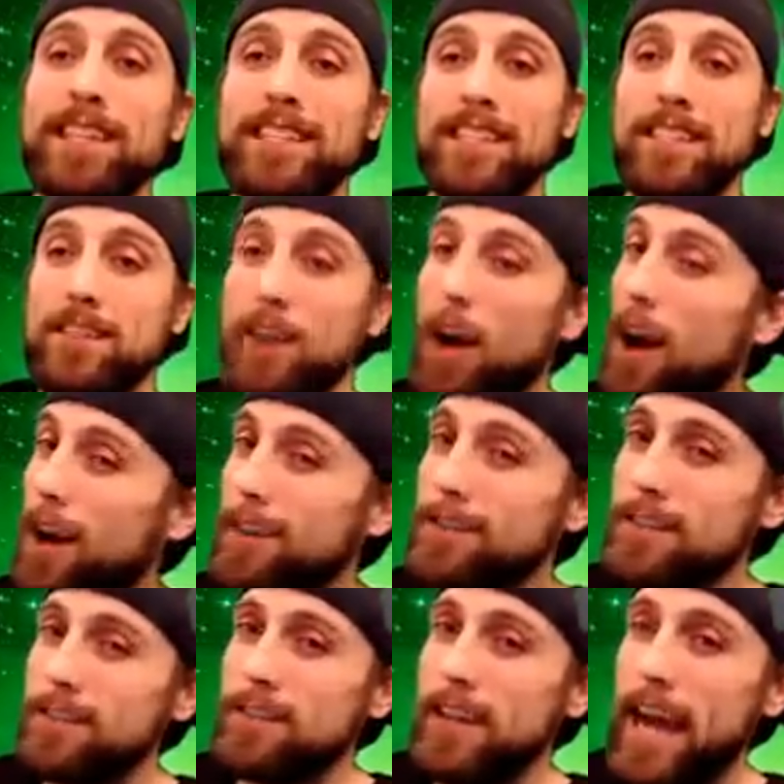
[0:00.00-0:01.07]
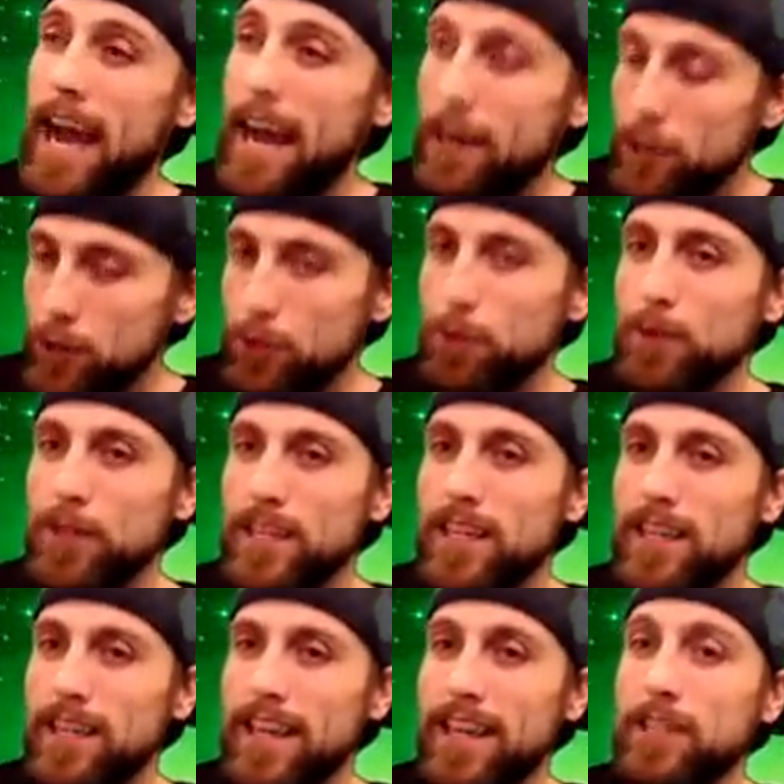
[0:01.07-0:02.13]
is not
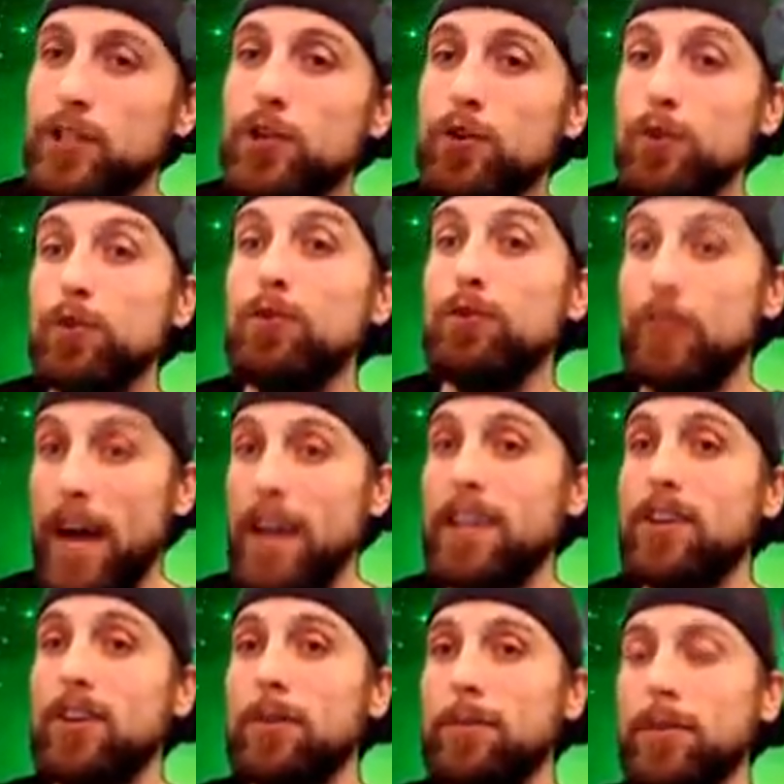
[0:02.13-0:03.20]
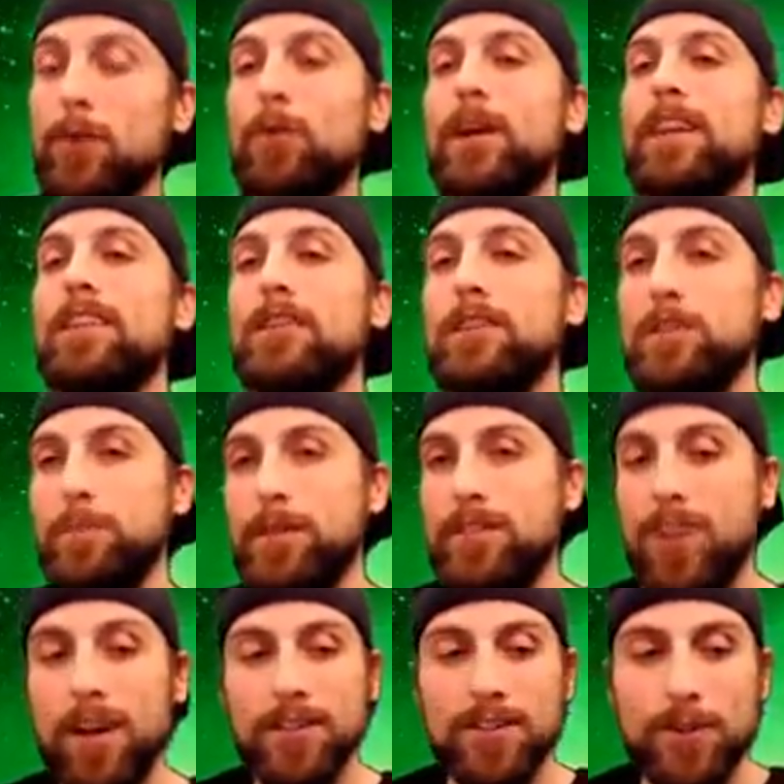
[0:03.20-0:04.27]
actually a true vacuum the way that it's been
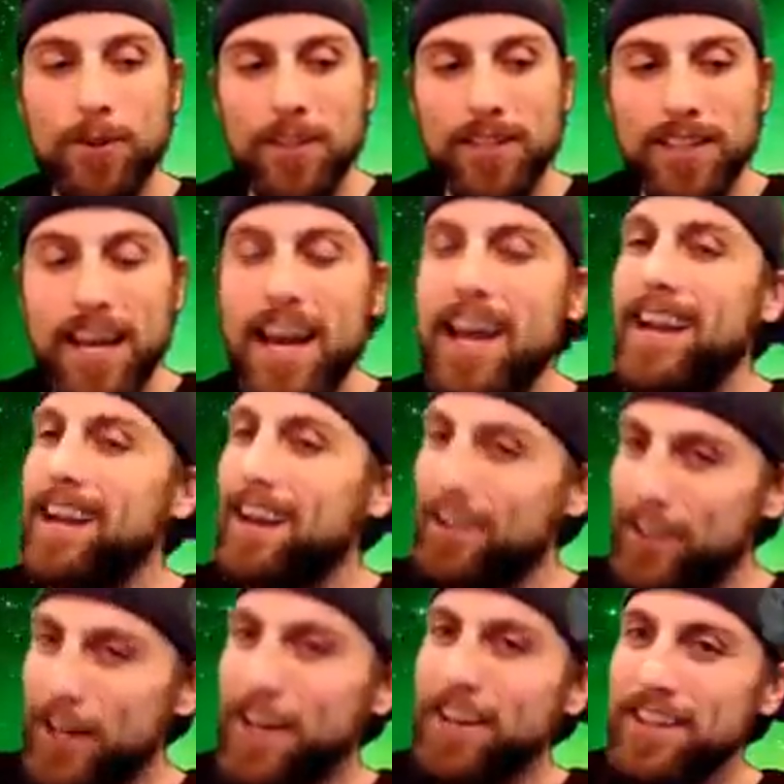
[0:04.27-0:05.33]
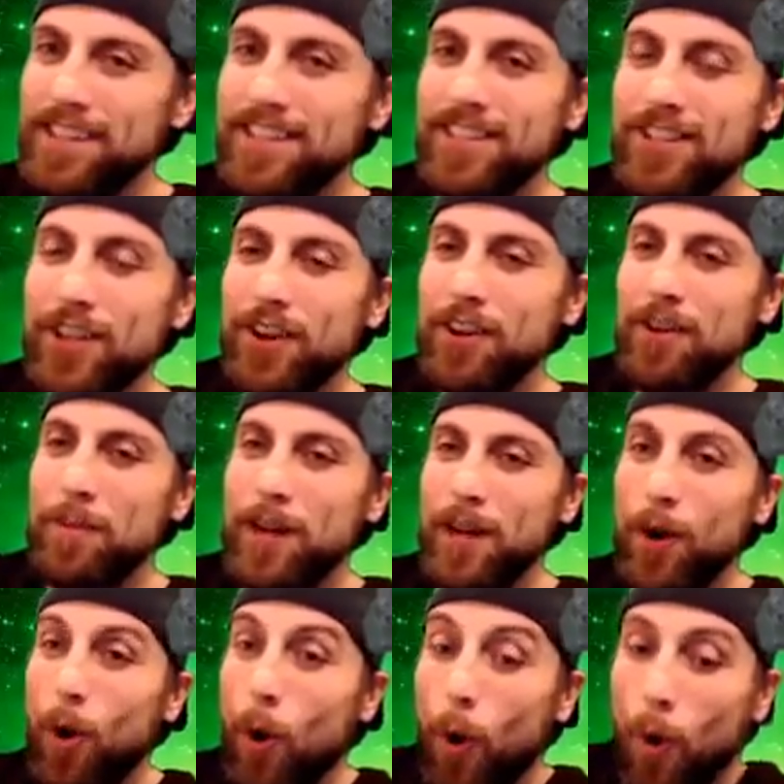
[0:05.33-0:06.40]
taught to us, a lot of this is starting to make
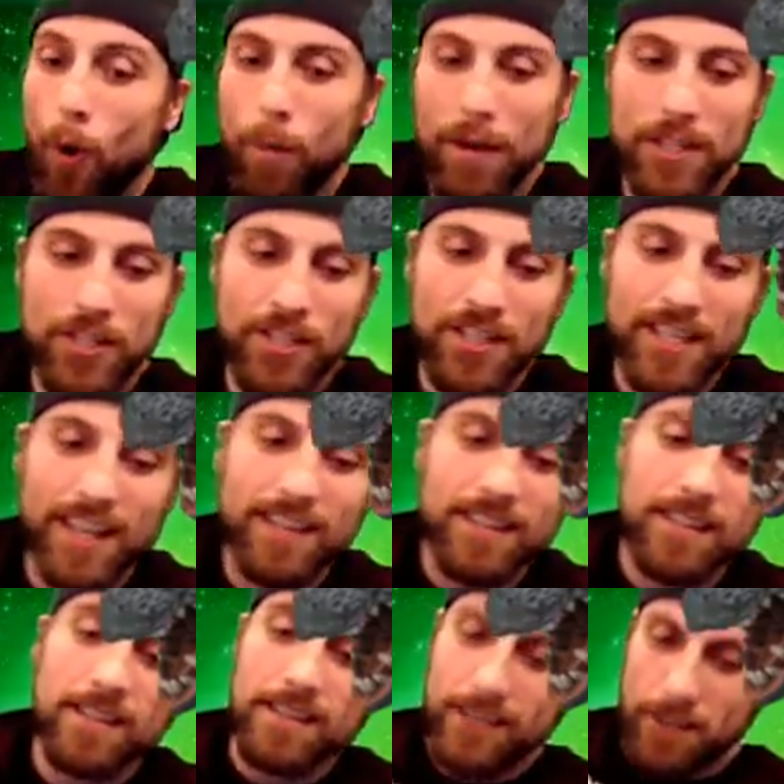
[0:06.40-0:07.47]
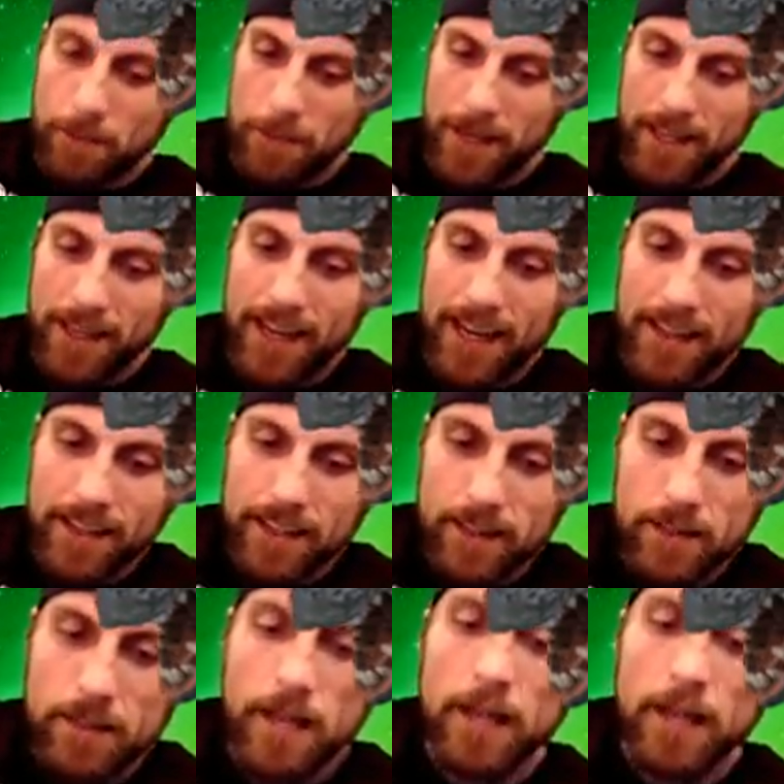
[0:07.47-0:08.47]
a whole bunch of sense to me, at least.